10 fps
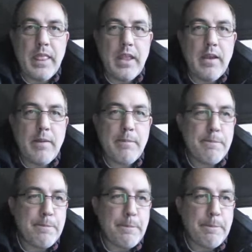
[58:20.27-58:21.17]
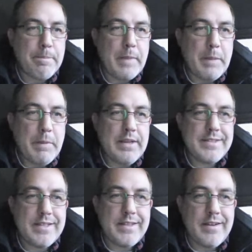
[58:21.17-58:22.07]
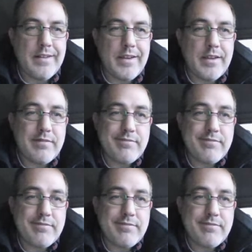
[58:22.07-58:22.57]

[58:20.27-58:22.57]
Yeah. But you can see there, like,